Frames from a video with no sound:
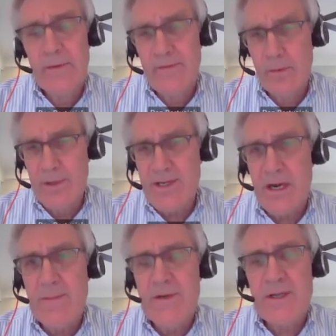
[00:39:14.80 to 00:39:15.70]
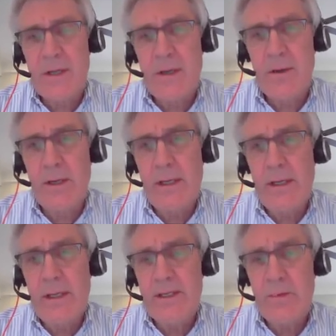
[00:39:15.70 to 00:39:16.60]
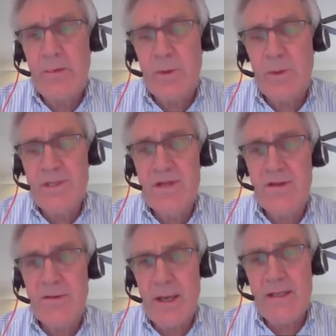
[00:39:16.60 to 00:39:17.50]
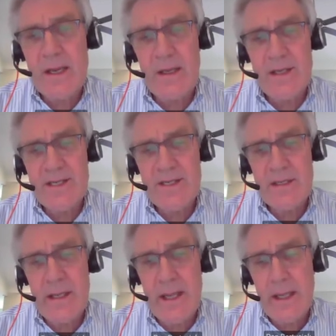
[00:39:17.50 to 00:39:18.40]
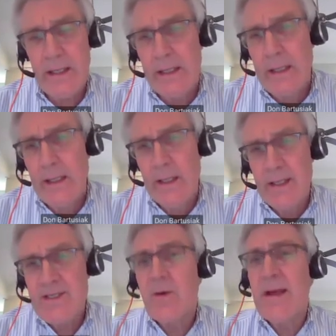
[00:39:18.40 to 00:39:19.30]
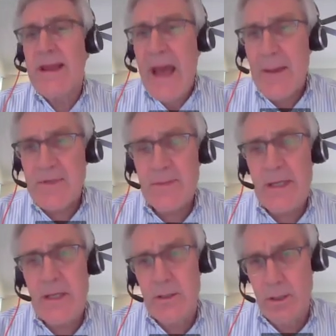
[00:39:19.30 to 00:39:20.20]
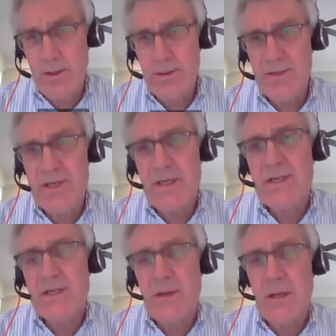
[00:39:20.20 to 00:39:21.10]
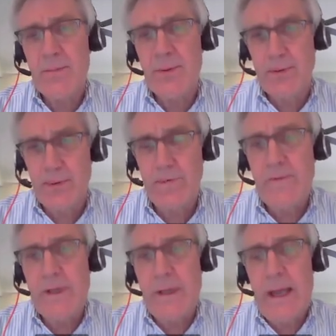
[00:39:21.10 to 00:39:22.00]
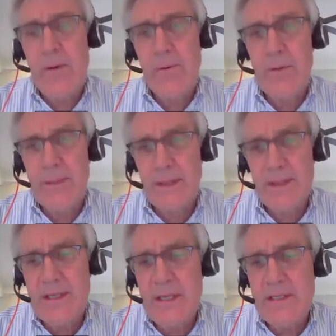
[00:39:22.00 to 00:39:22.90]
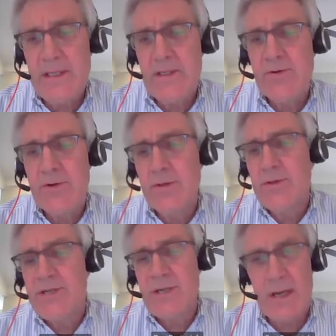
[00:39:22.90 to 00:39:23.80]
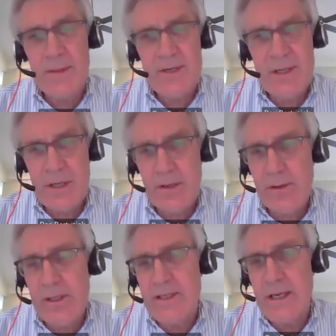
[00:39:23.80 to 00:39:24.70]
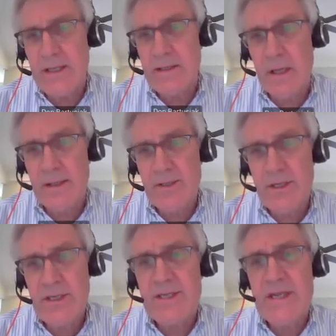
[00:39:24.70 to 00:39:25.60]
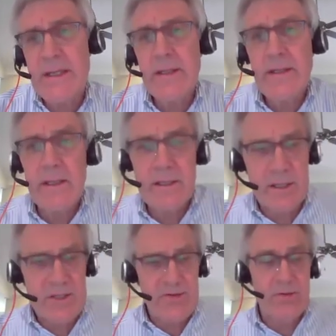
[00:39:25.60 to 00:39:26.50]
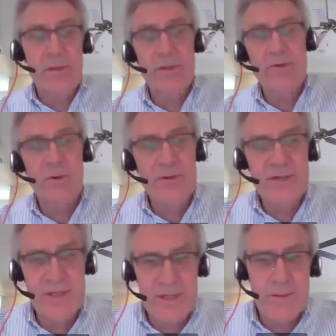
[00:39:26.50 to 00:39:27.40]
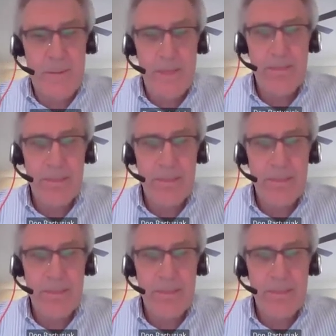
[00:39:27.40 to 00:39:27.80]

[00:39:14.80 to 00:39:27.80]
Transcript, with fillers: before cybersecurity is, was the threat that it is today. So, a gap to be closed is to improve the, our ability to introduce cybersecurity technologies in the industrial control system.